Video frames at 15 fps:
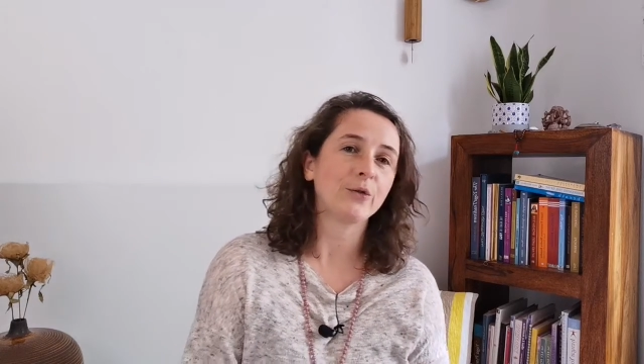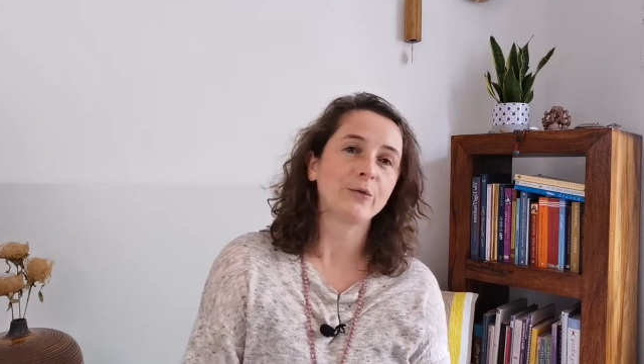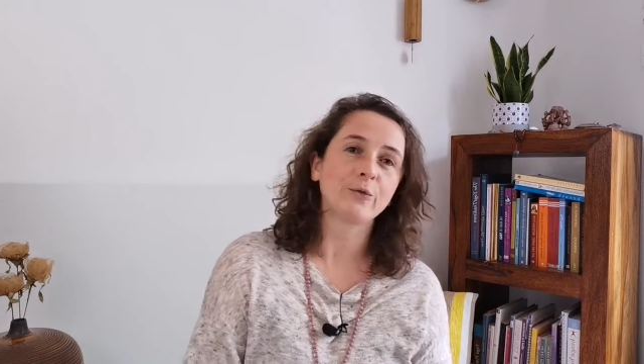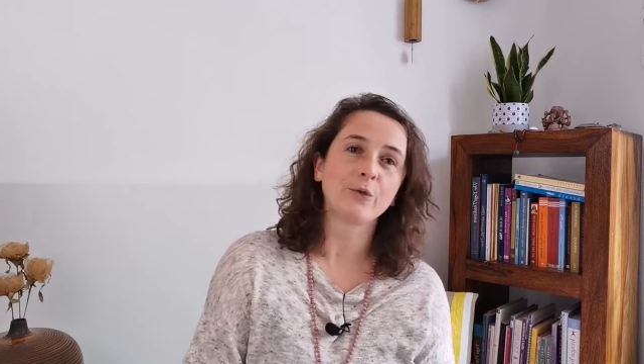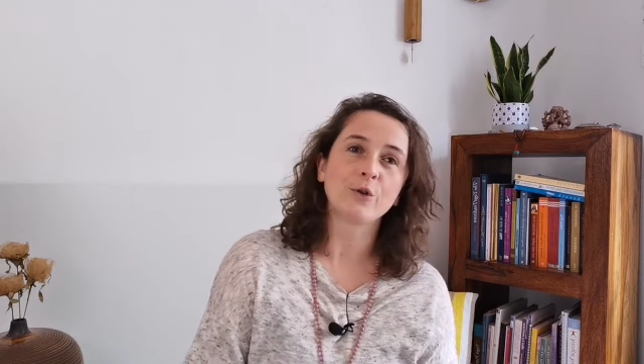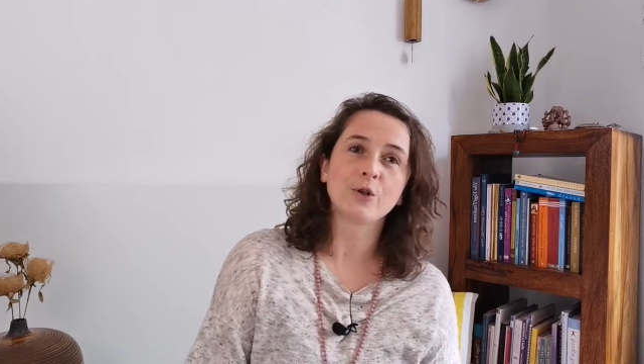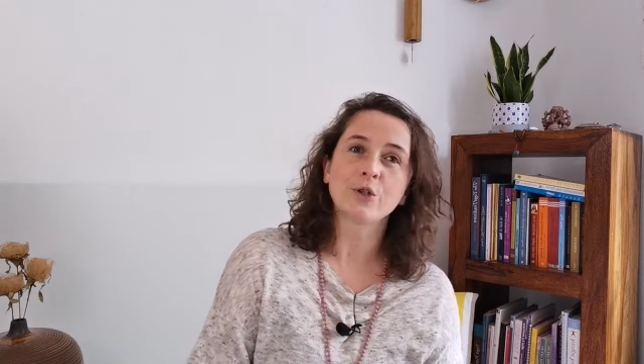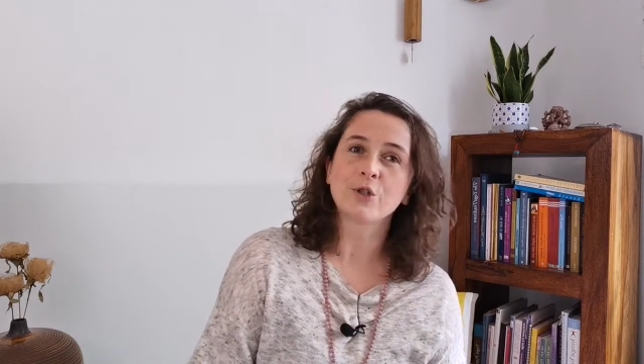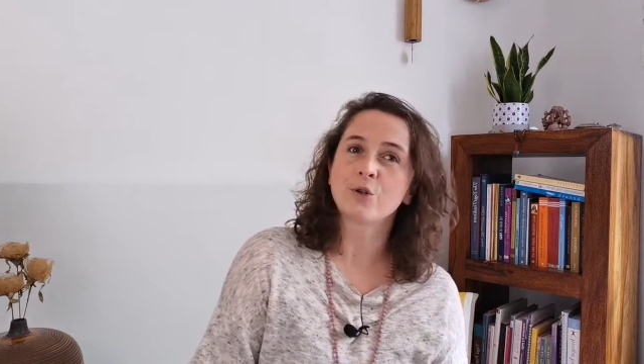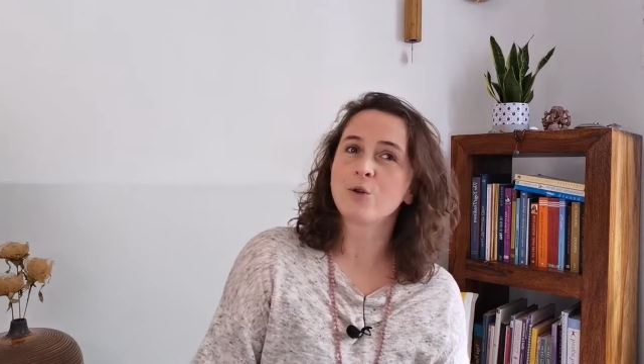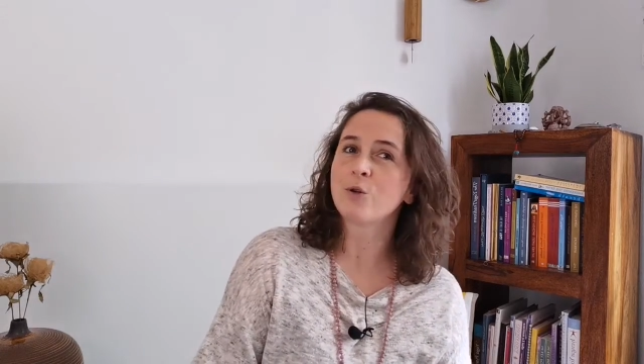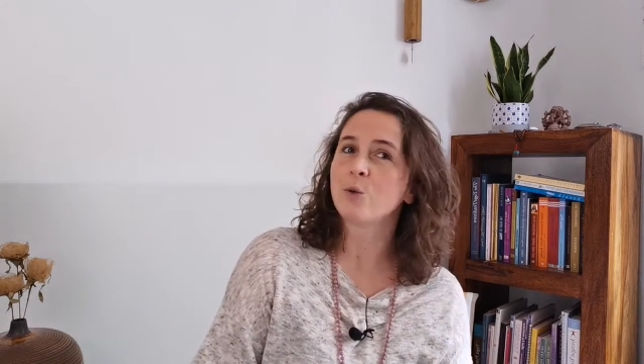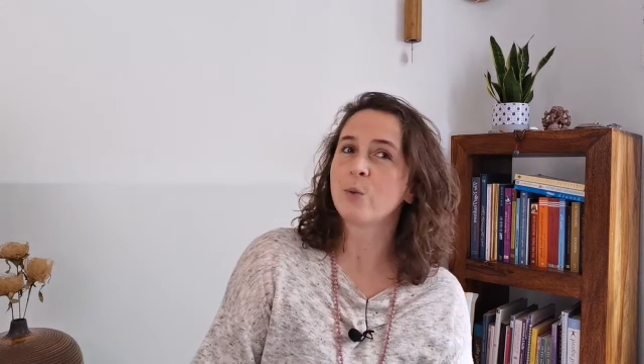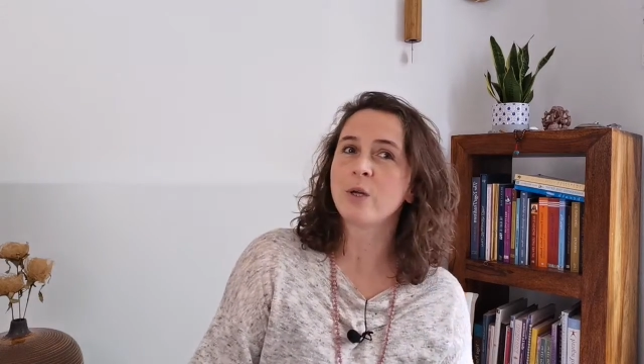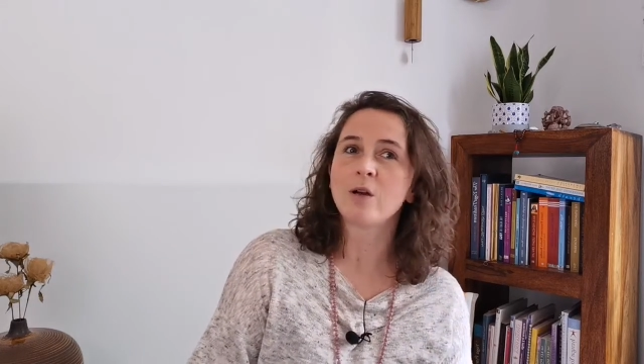for
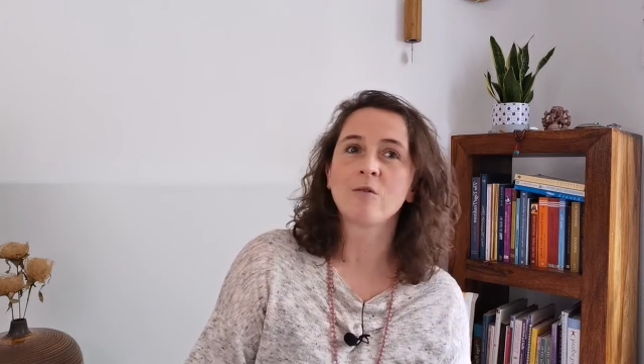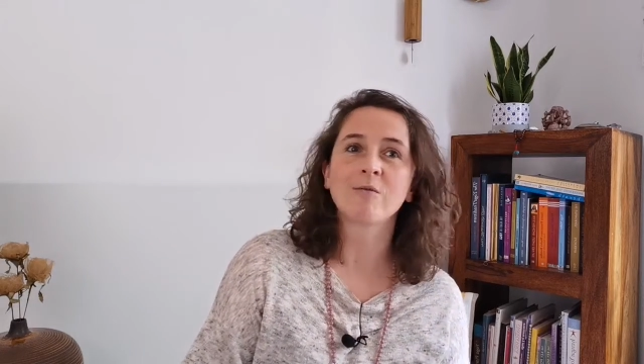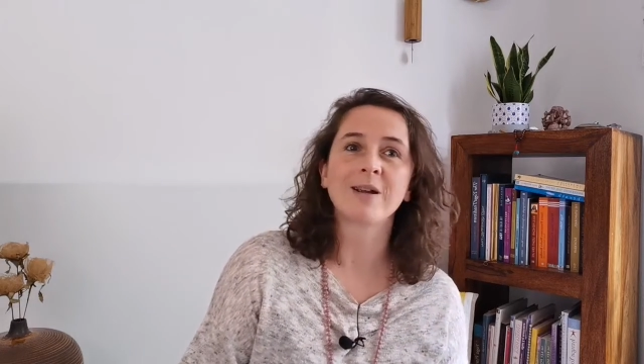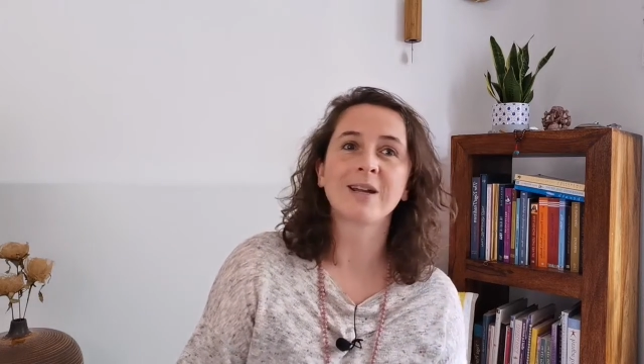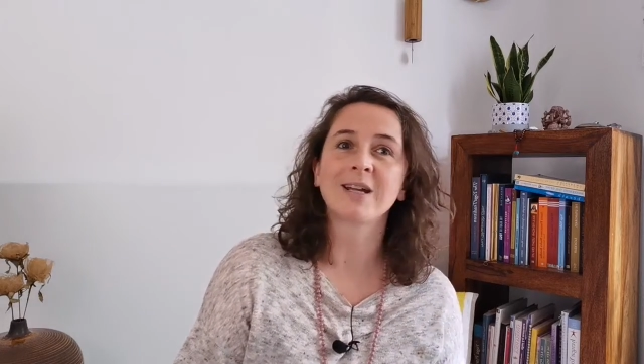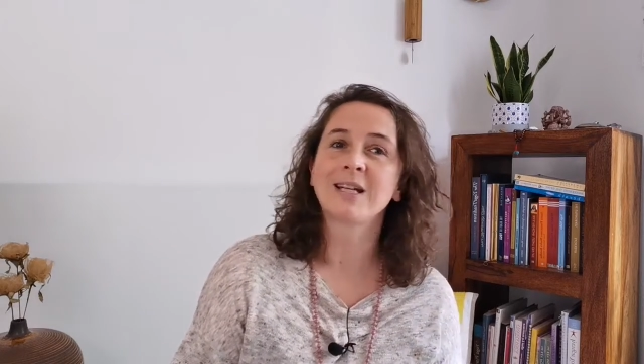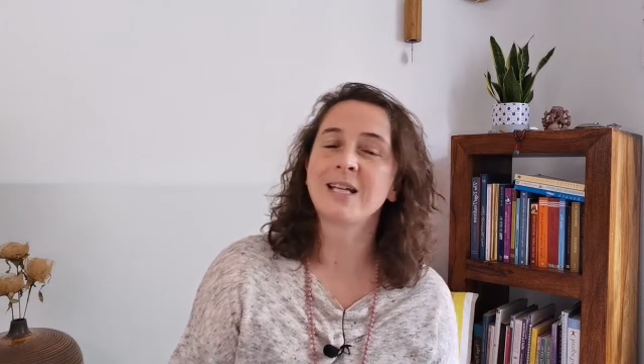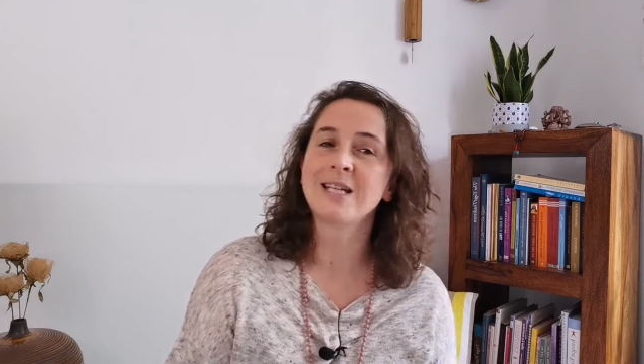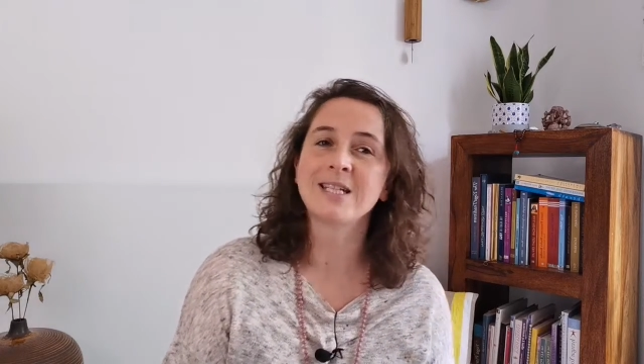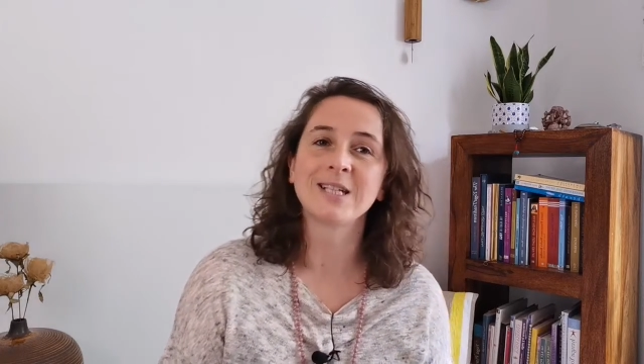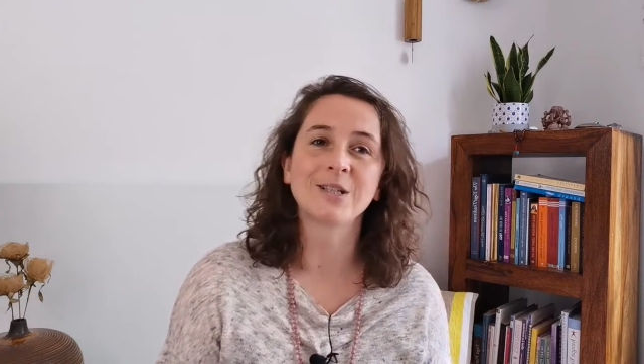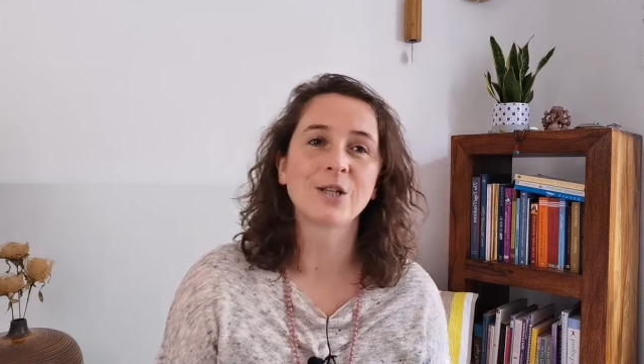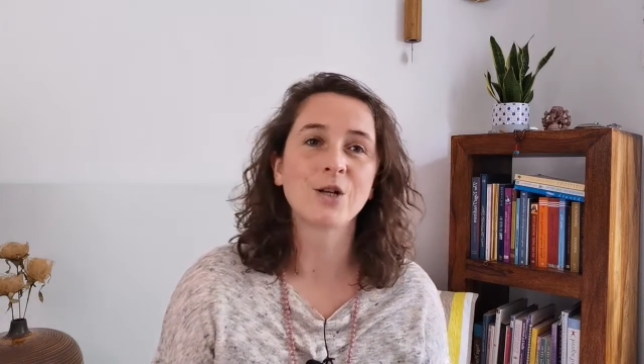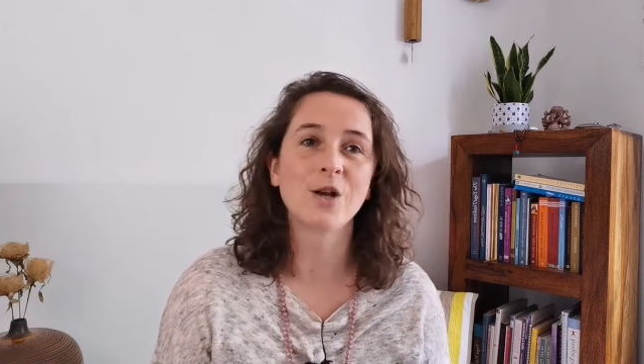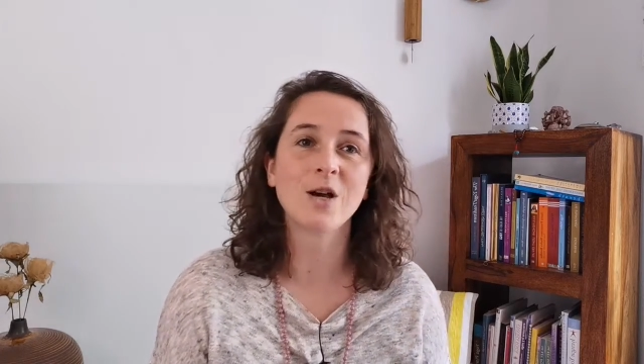sure, we are
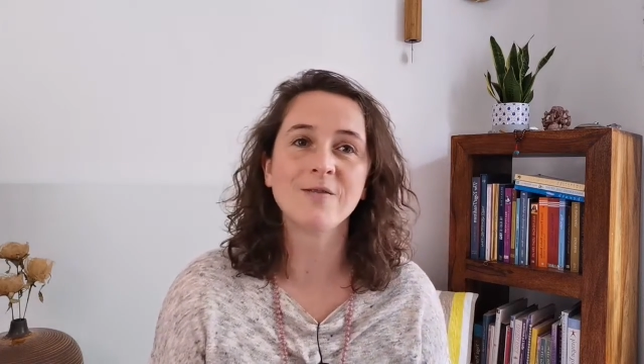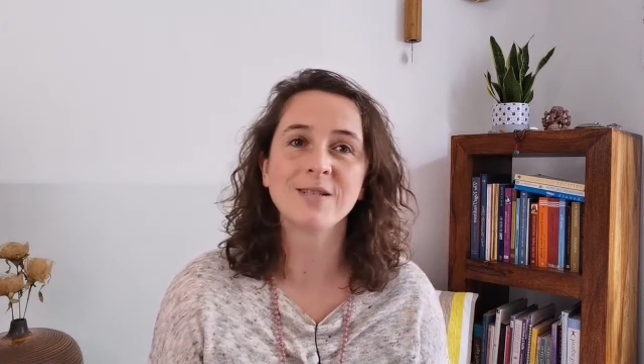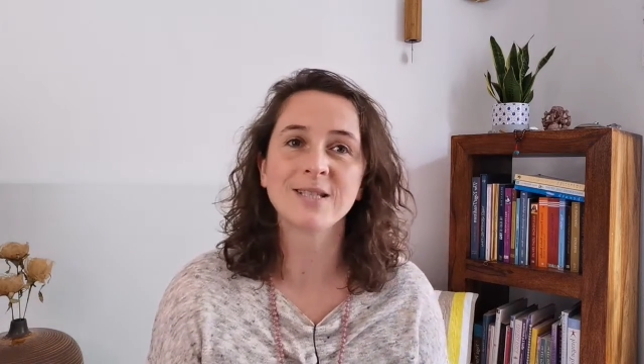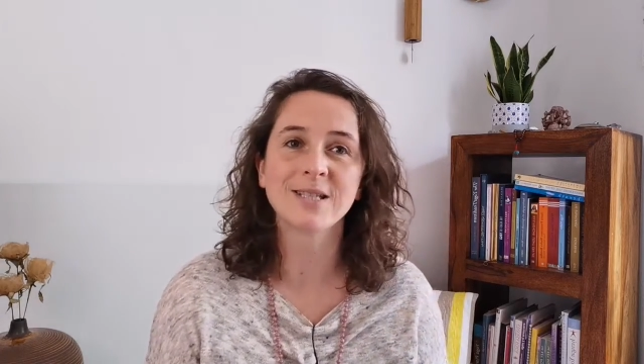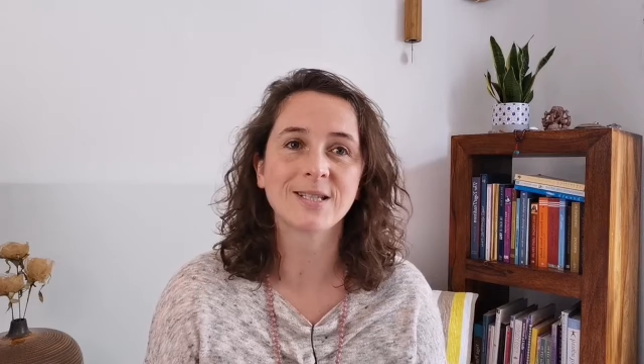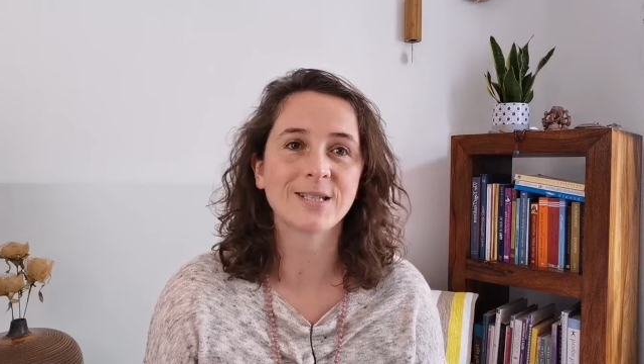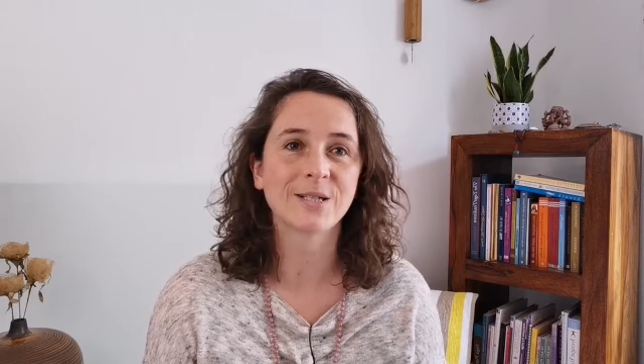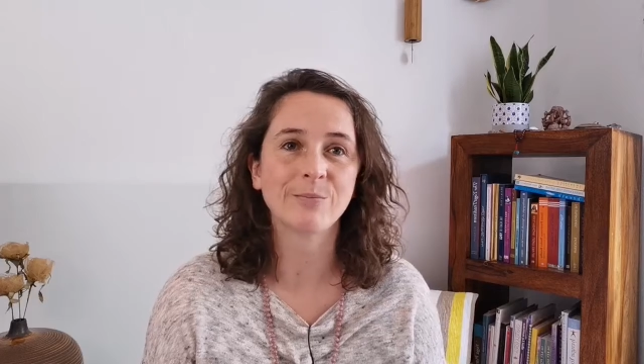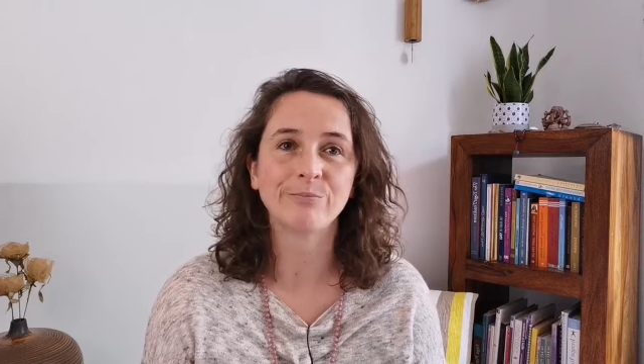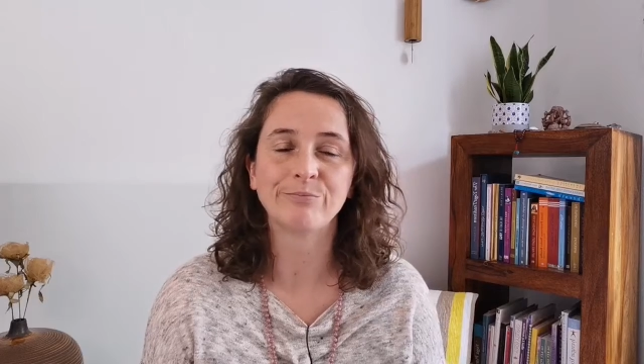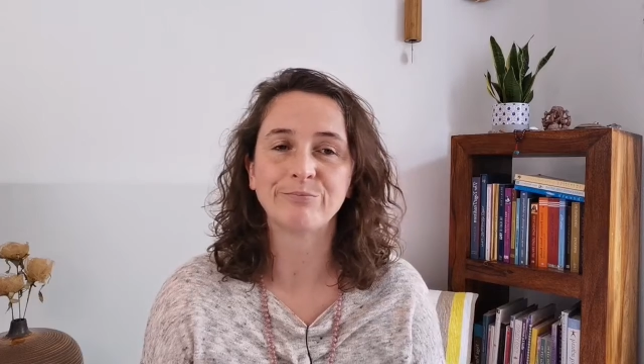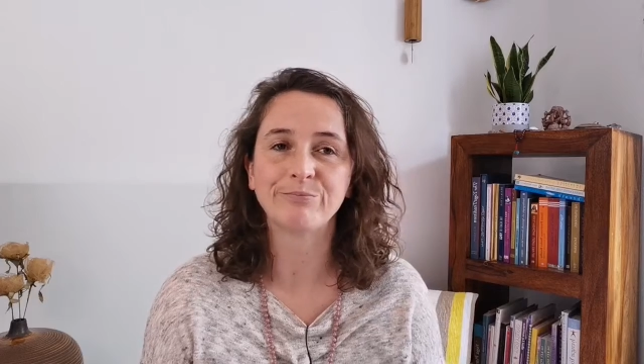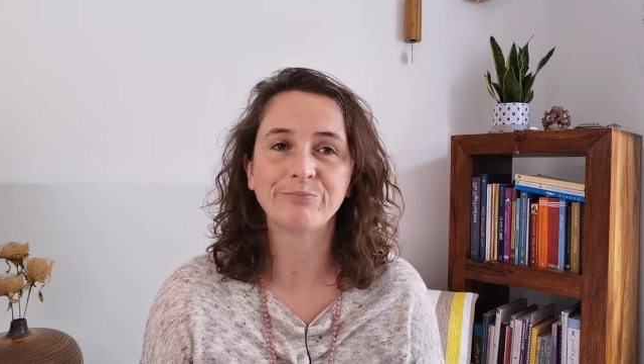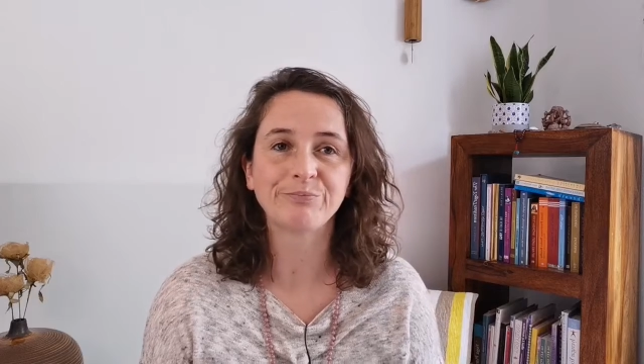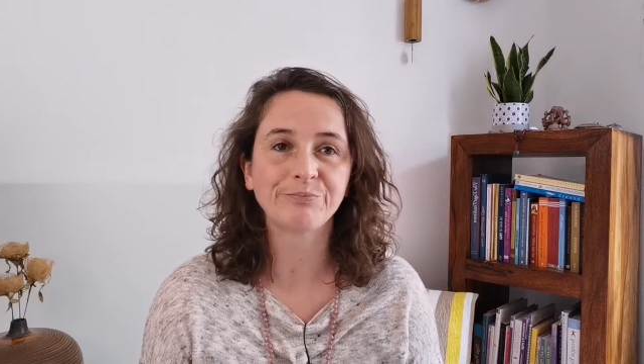regulating the nervous system